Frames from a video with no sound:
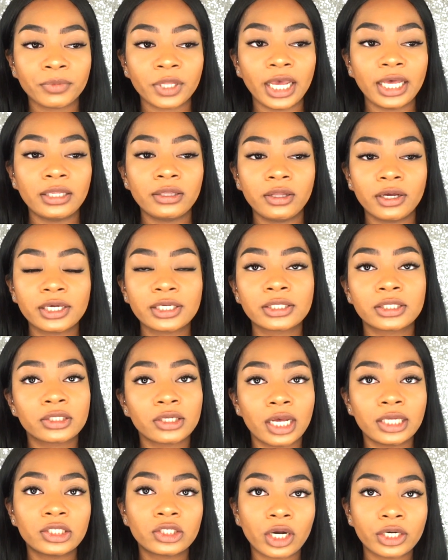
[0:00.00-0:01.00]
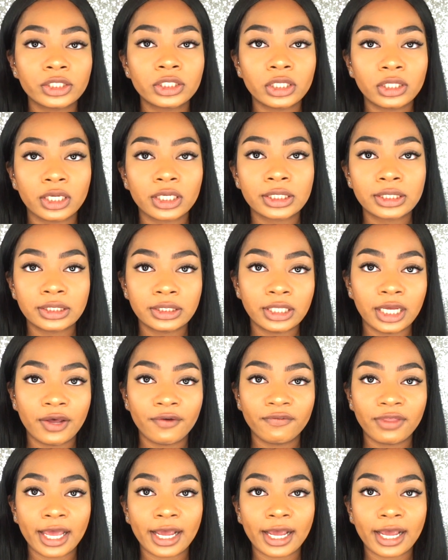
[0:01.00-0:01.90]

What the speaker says: it starts to look stiff.